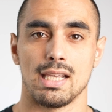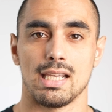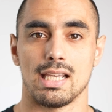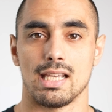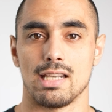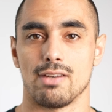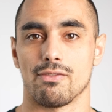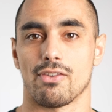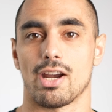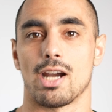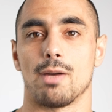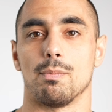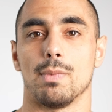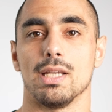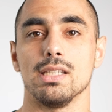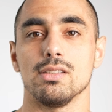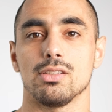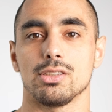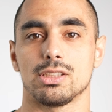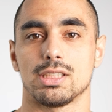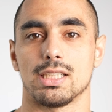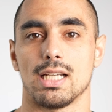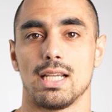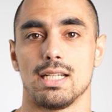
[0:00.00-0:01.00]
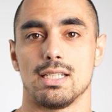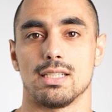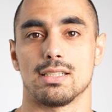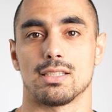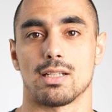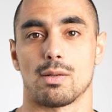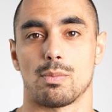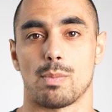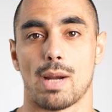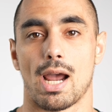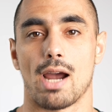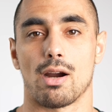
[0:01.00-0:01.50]
Environmental changes
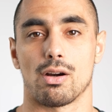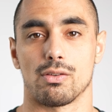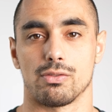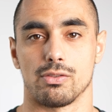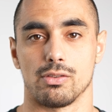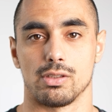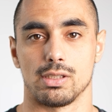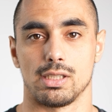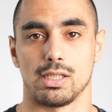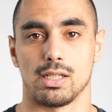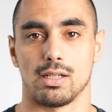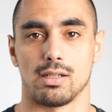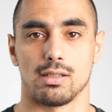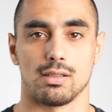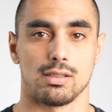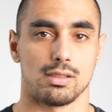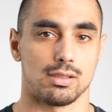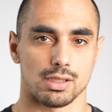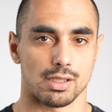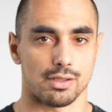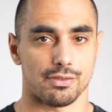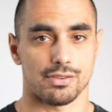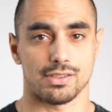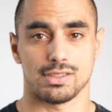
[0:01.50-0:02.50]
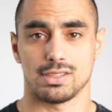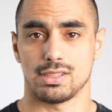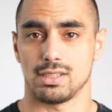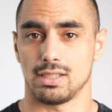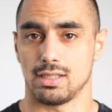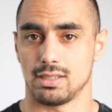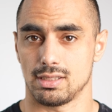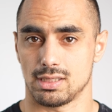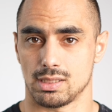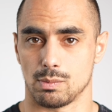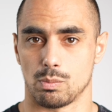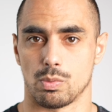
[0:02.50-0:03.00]
are powerful here.
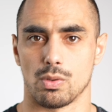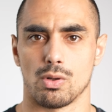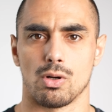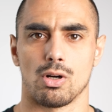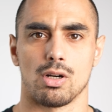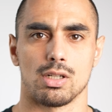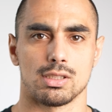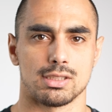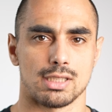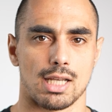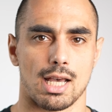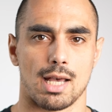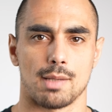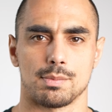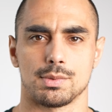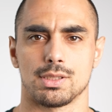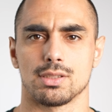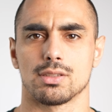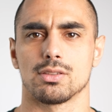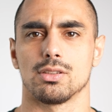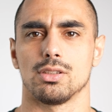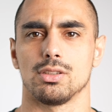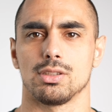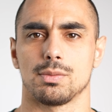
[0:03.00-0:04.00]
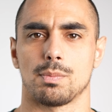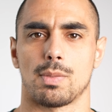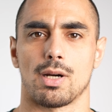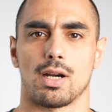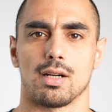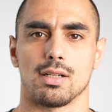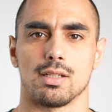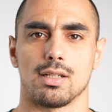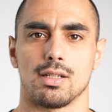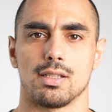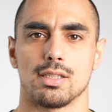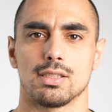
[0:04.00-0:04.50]
Surfaces, supports, obstacles,
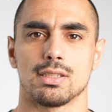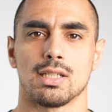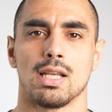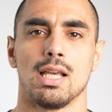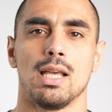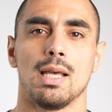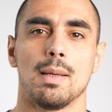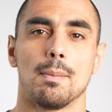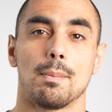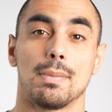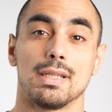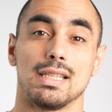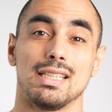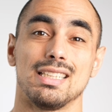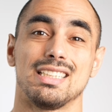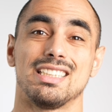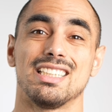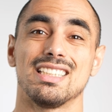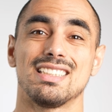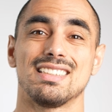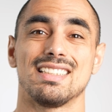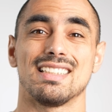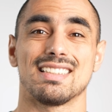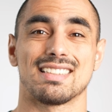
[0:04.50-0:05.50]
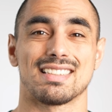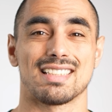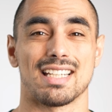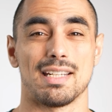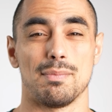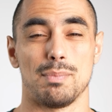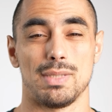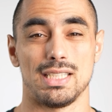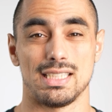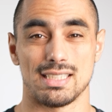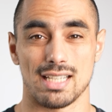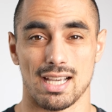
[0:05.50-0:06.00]
partners, but logistics can
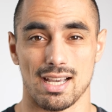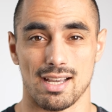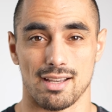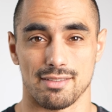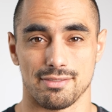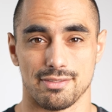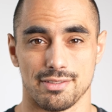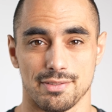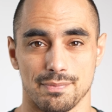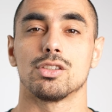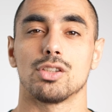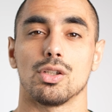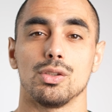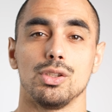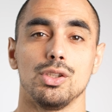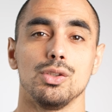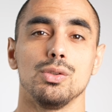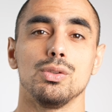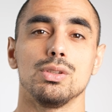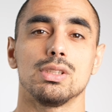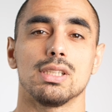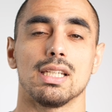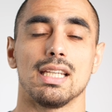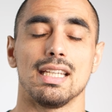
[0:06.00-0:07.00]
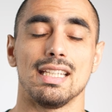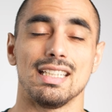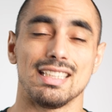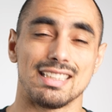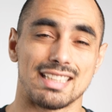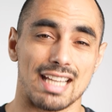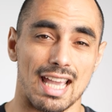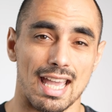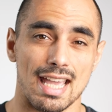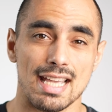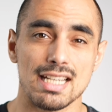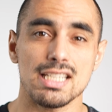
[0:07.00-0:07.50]
be tough. So use
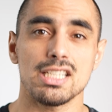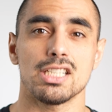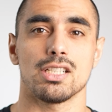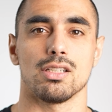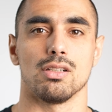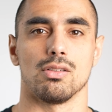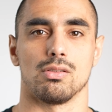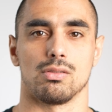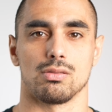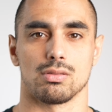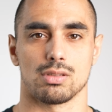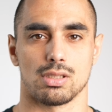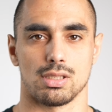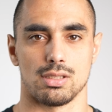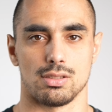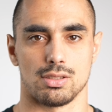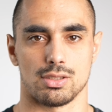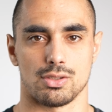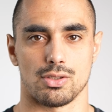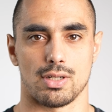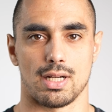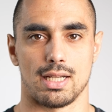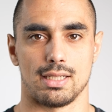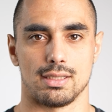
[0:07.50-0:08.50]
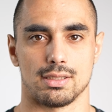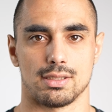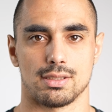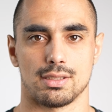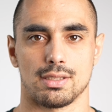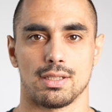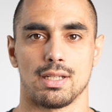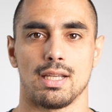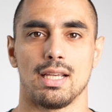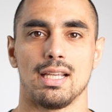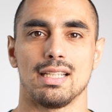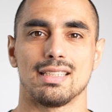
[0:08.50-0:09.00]
intentional constraints
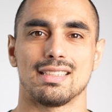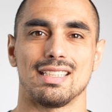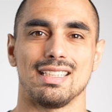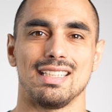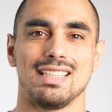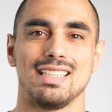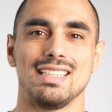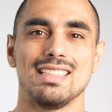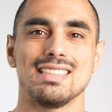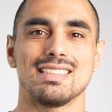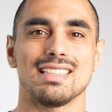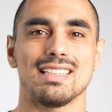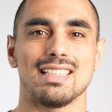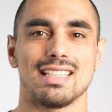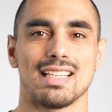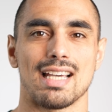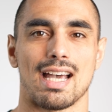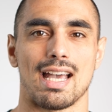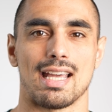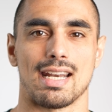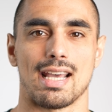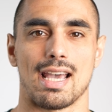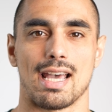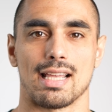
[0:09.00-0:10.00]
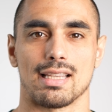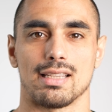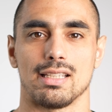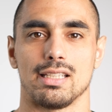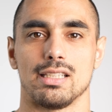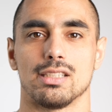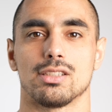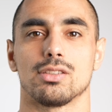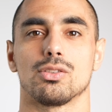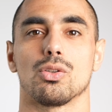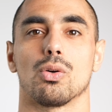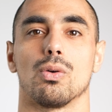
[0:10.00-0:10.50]
to easily guide
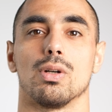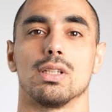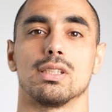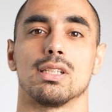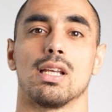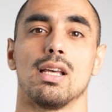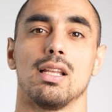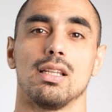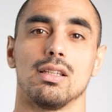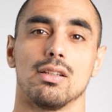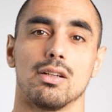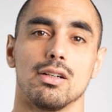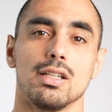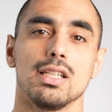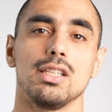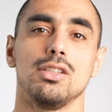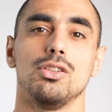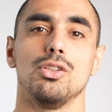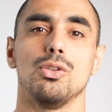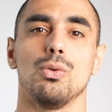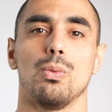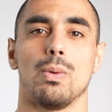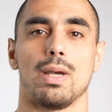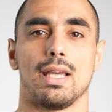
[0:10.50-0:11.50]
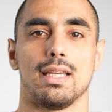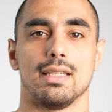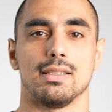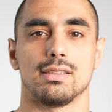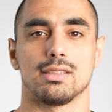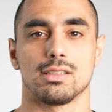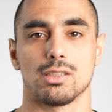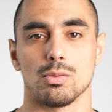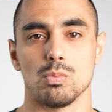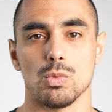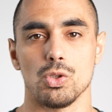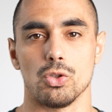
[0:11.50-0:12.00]
athletes towards learning new ways
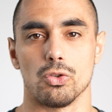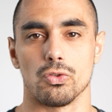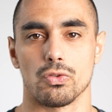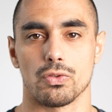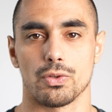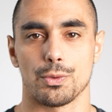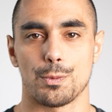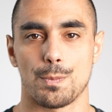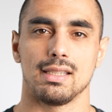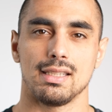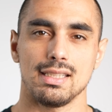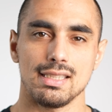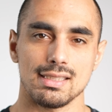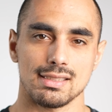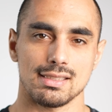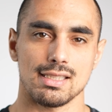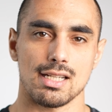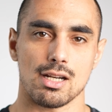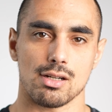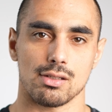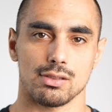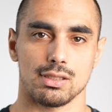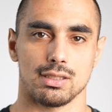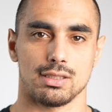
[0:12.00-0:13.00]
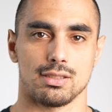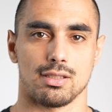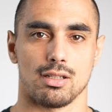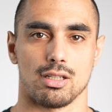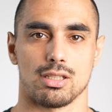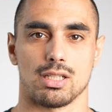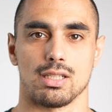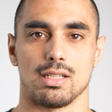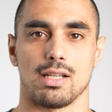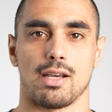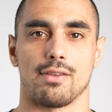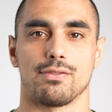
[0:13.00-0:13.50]
to move. These narrow the
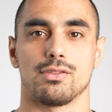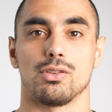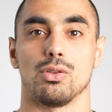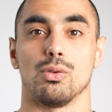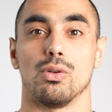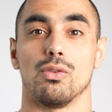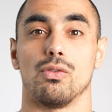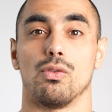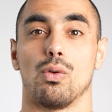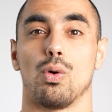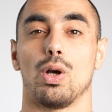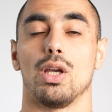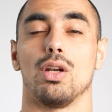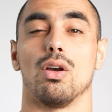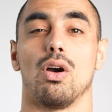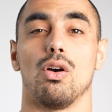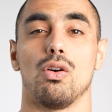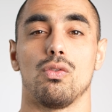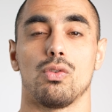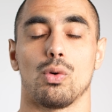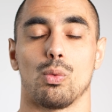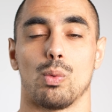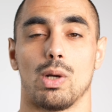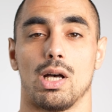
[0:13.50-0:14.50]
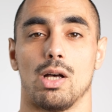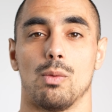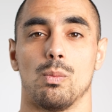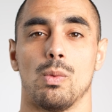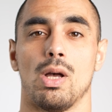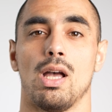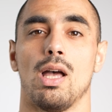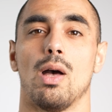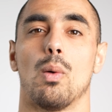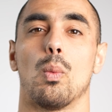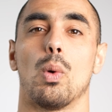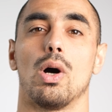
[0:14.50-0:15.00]
search enough to avoid overwhelm
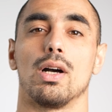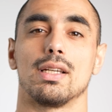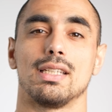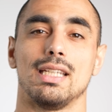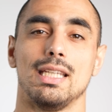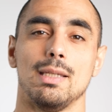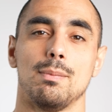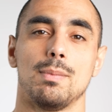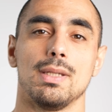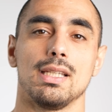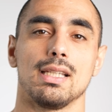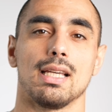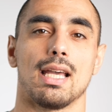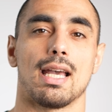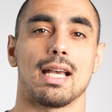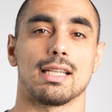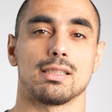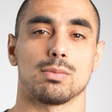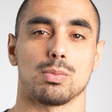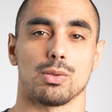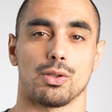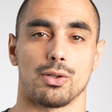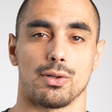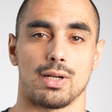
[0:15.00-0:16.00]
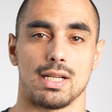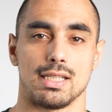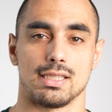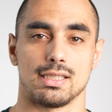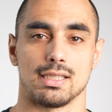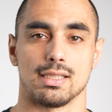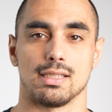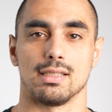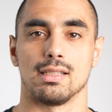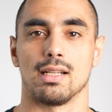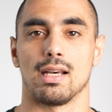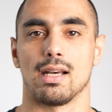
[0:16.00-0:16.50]
while keeping
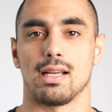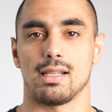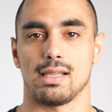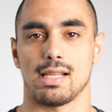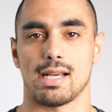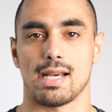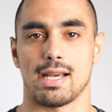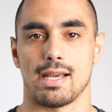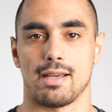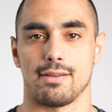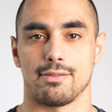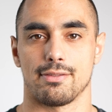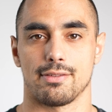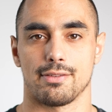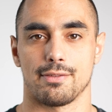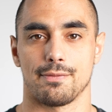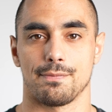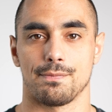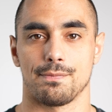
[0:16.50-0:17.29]
exploration alive.